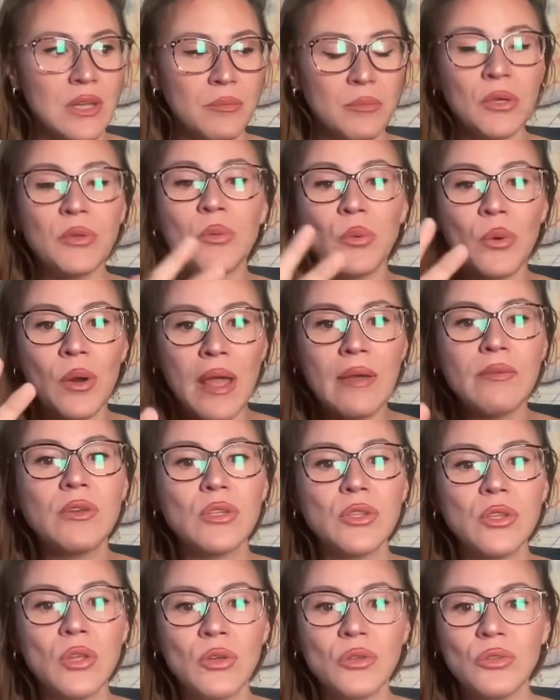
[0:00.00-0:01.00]
But whatever
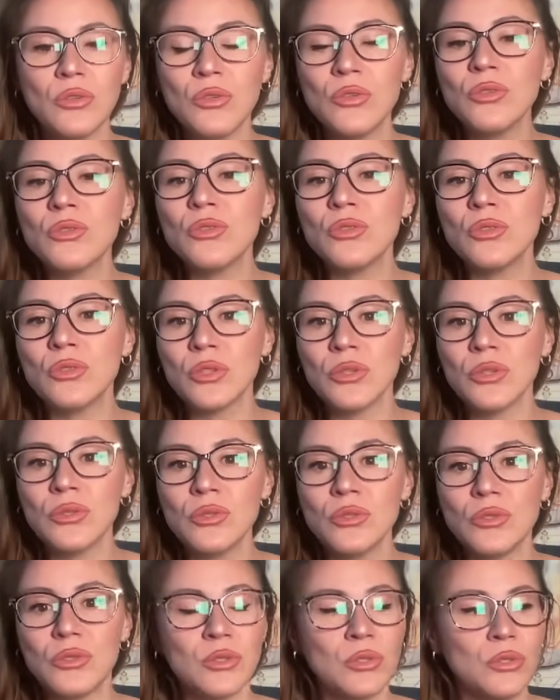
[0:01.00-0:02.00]
you don't use, you
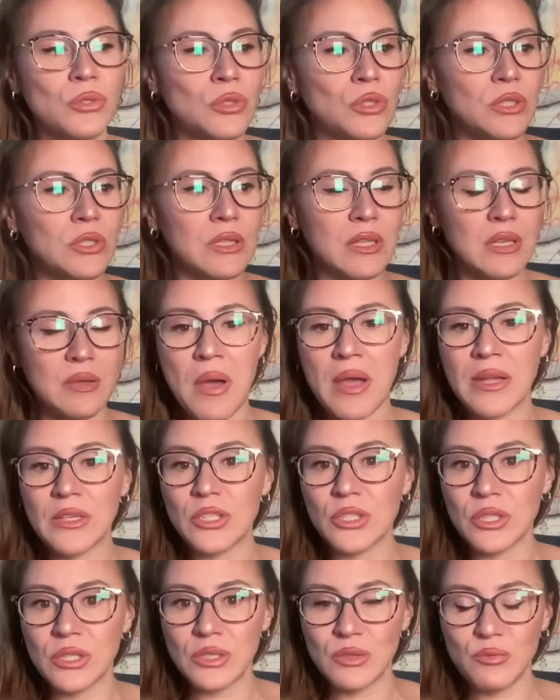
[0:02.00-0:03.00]
lose. You lose the
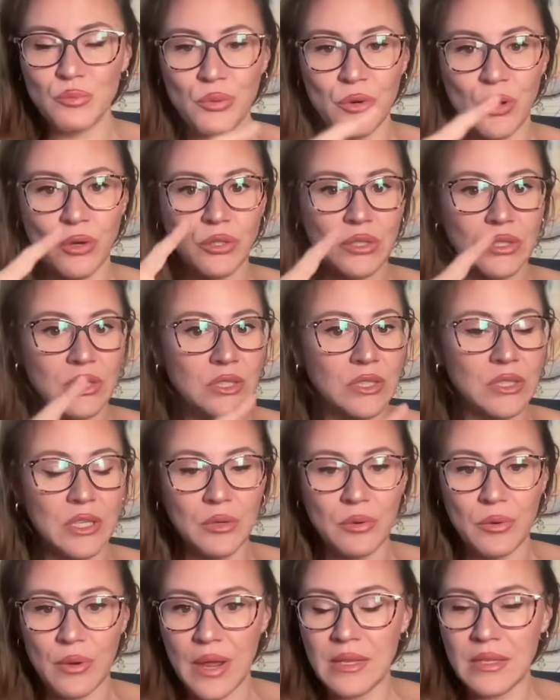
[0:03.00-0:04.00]
imaginative process, the
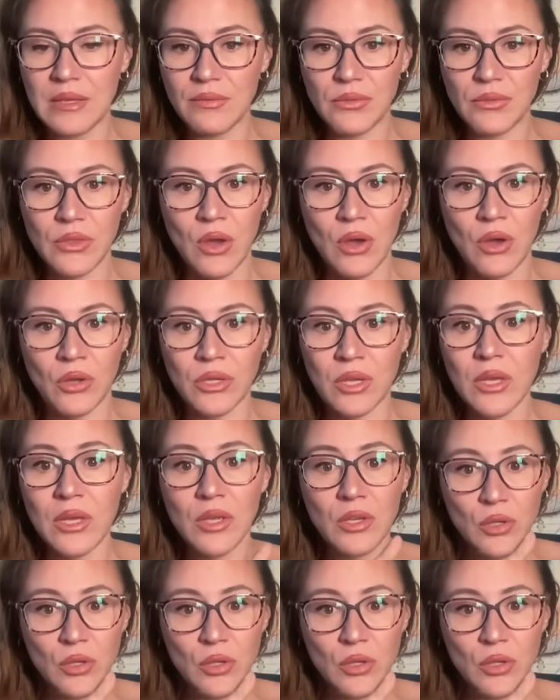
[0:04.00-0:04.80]
creative thought.